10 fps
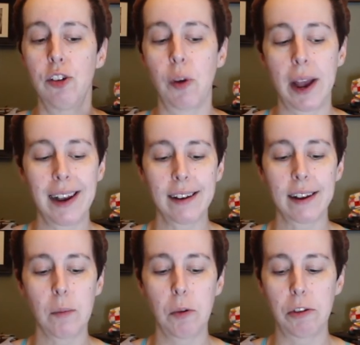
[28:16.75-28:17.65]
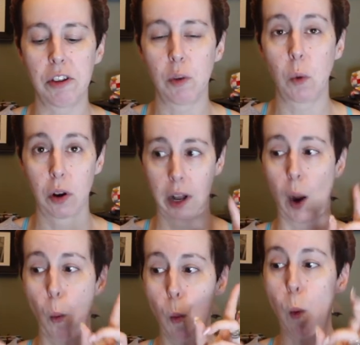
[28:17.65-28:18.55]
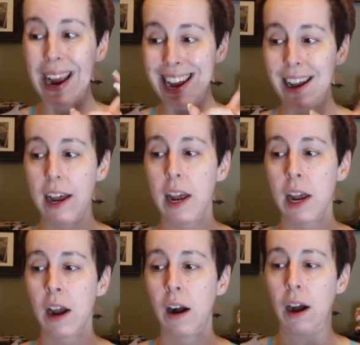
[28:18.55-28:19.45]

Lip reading: So anytime you see the word like whitening